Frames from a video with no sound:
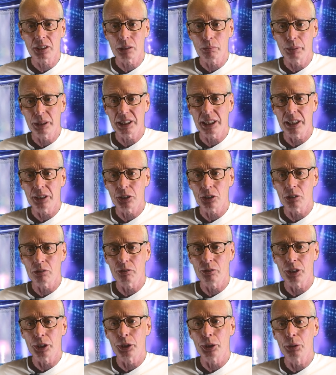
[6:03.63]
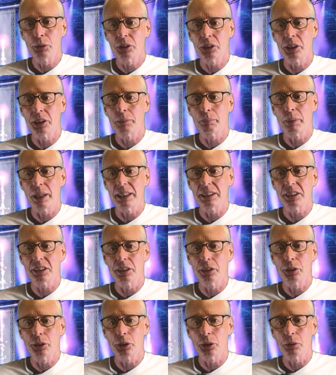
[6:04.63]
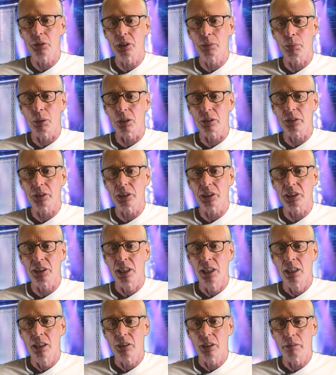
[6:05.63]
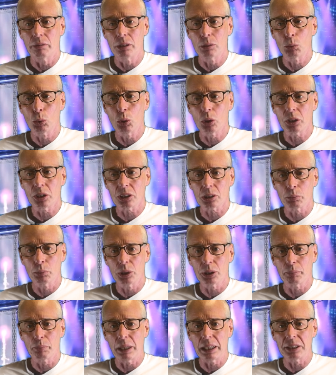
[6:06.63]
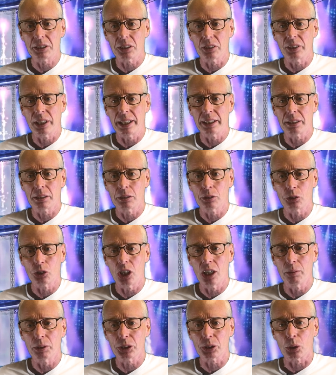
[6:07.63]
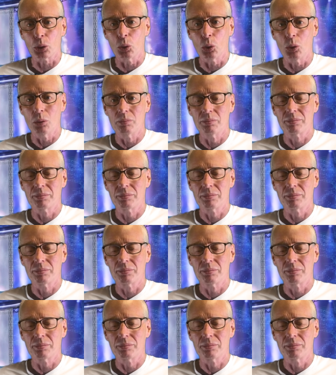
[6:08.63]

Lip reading: the potential for usage-based insurance policies that reward customers based on their driver score.